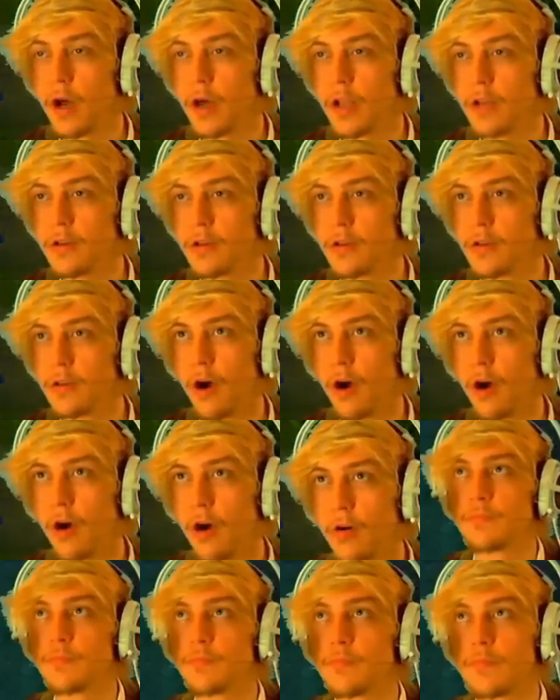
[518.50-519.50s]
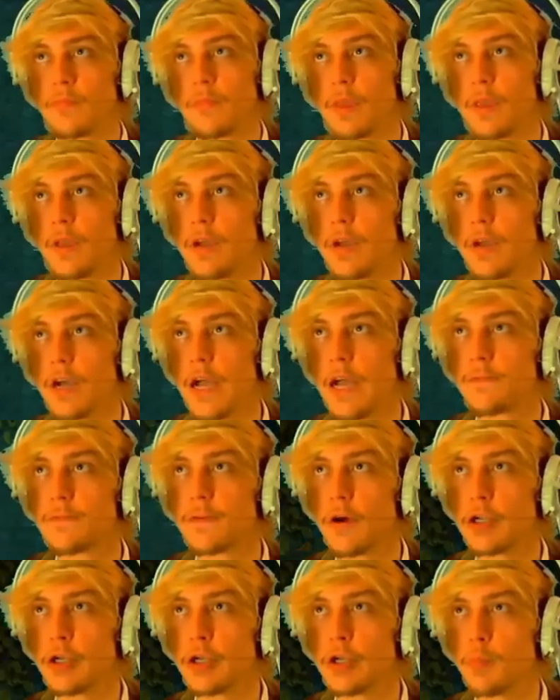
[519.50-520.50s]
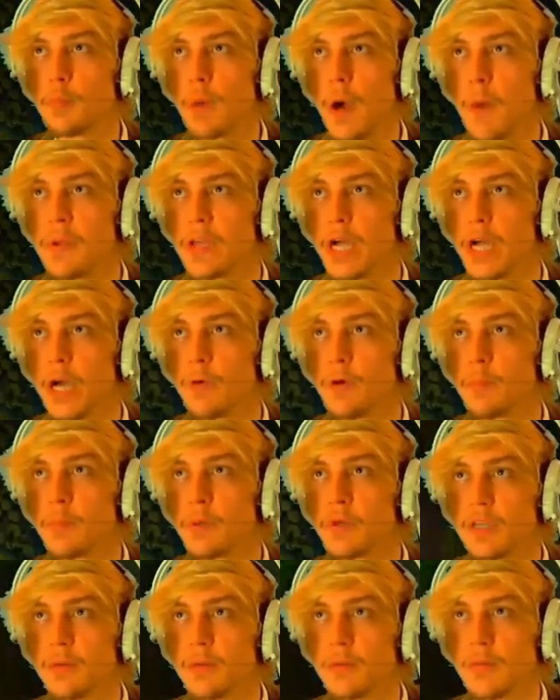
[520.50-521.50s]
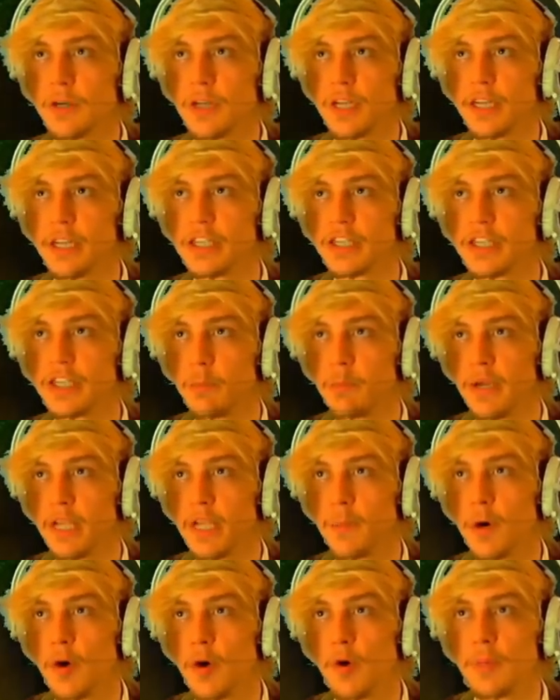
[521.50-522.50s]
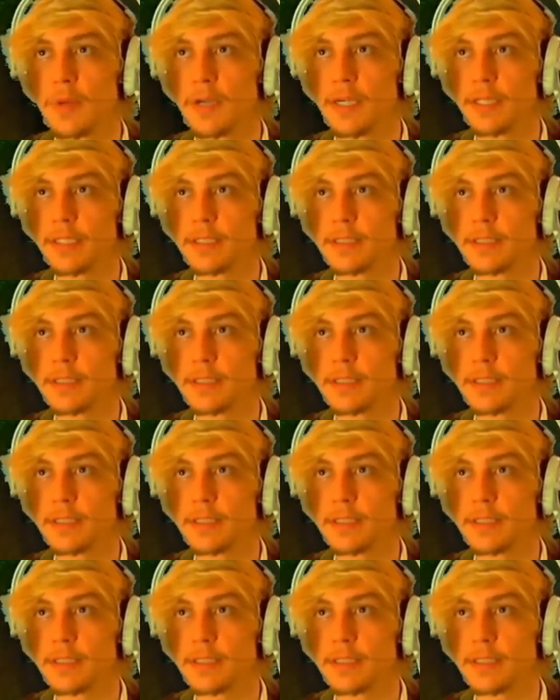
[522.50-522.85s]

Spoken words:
Run? No. I found a new puppy. I will put him on a leash and bring him home.